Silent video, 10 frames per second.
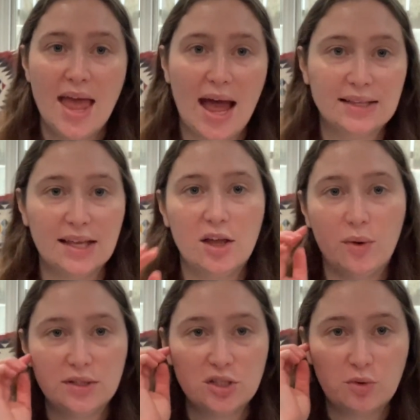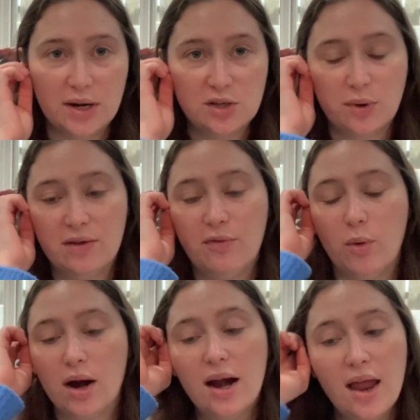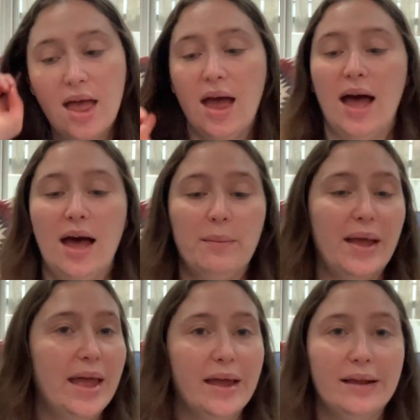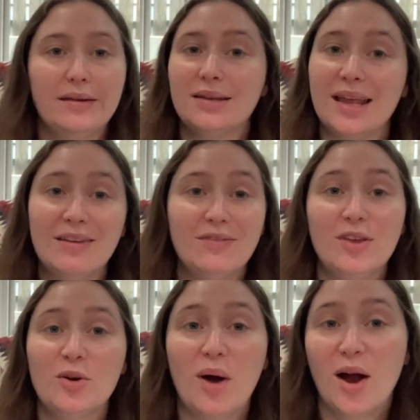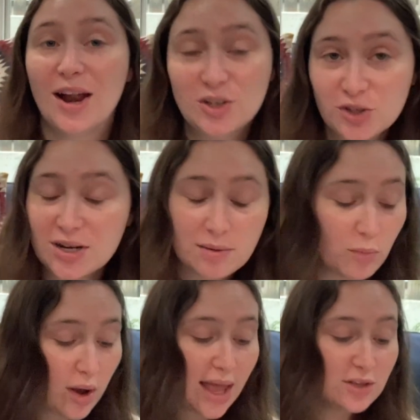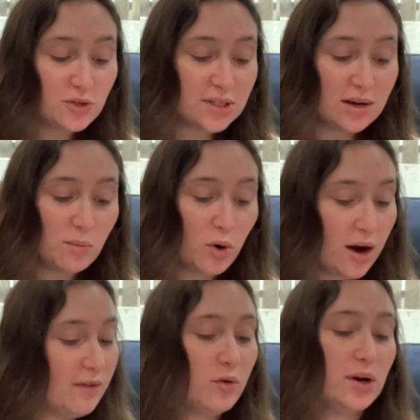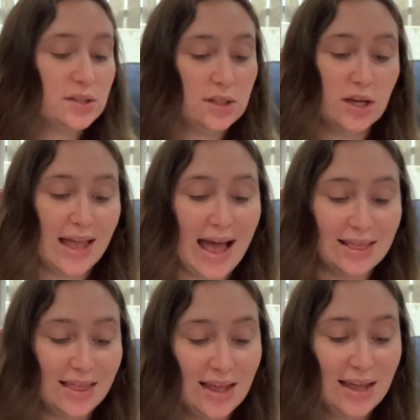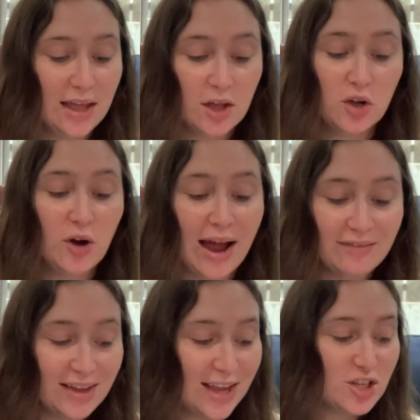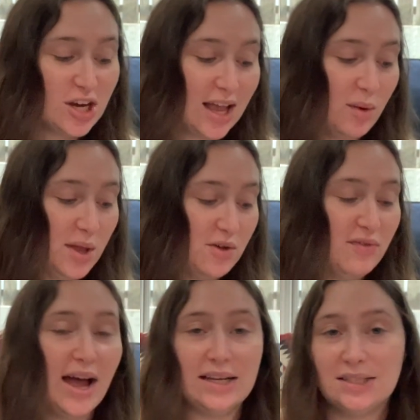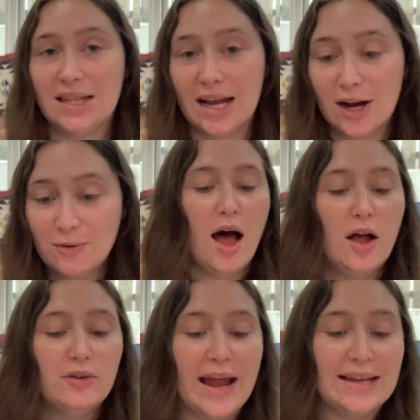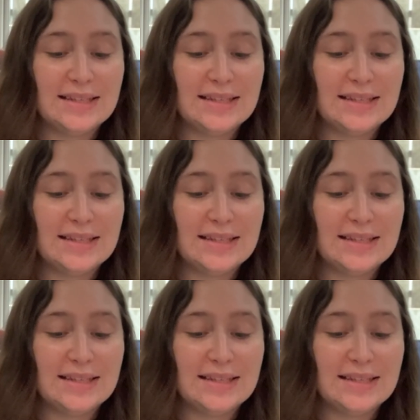as I go into 2024. And if you are interested in more, of course, look at the graphic and check out what you find there. All right,